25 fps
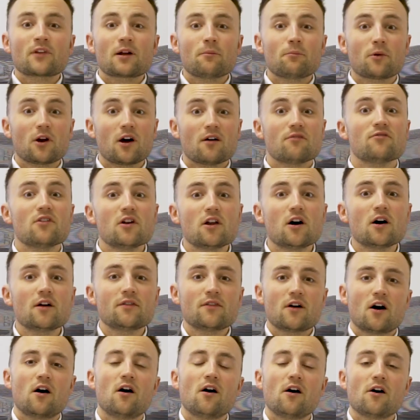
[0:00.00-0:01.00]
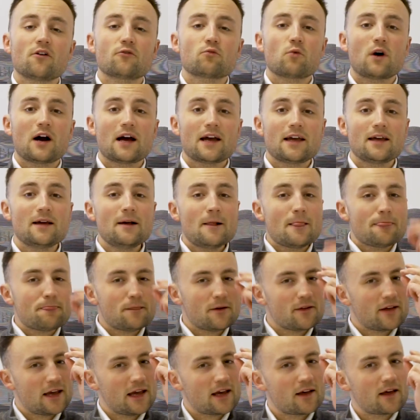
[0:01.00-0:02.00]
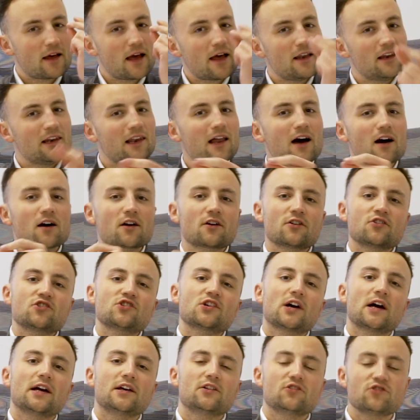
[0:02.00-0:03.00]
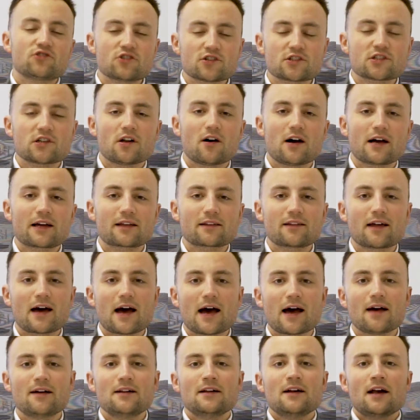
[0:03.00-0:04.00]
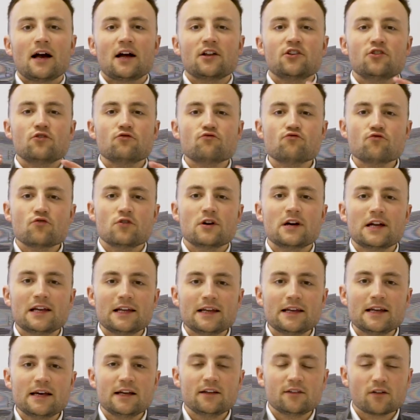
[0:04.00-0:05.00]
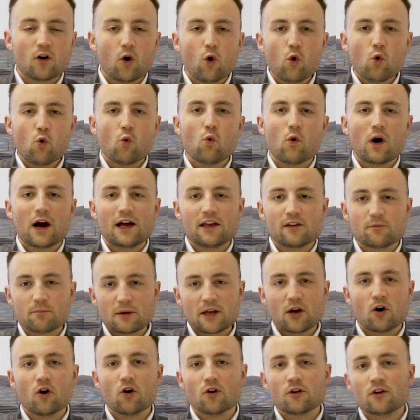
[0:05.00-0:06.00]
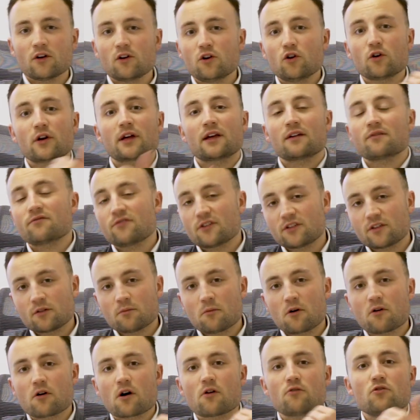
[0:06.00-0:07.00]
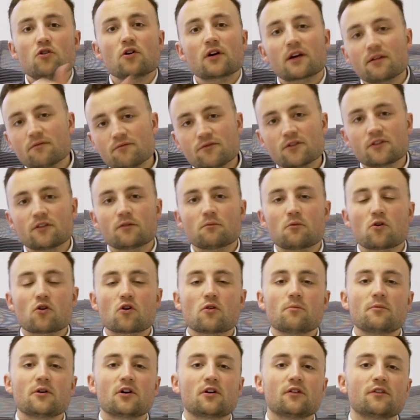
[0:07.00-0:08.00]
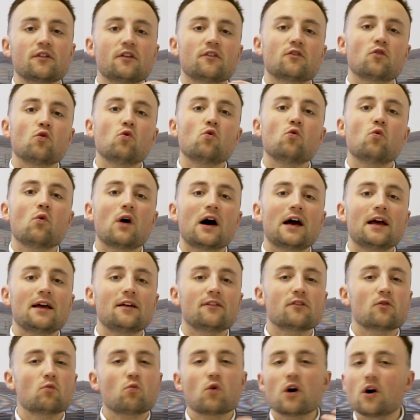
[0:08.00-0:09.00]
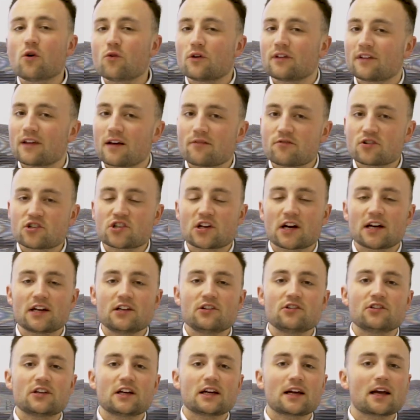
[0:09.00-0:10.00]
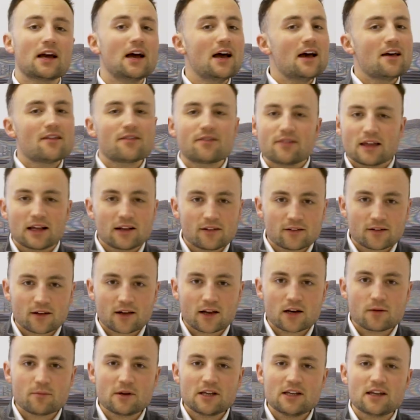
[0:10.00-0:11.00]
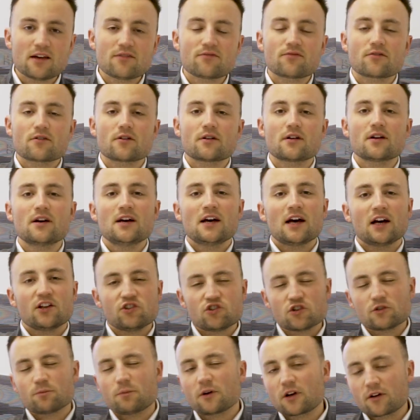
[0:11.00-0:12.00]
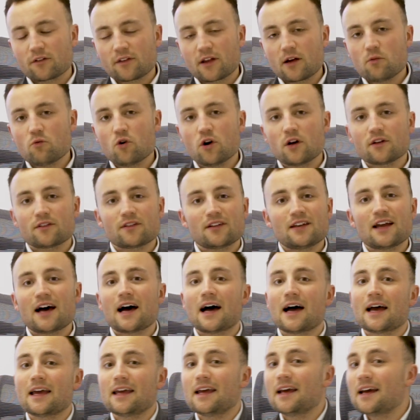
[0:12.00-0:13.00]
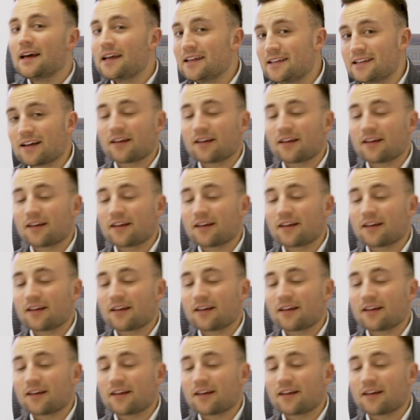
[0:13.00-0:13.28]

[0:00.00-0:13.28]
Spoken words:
But I've learned the hard way that luck can change just like that, and you really need to always be on looking for tomorrow, because there's always, the world is ever changing, things are going to be different, and just because they work today, it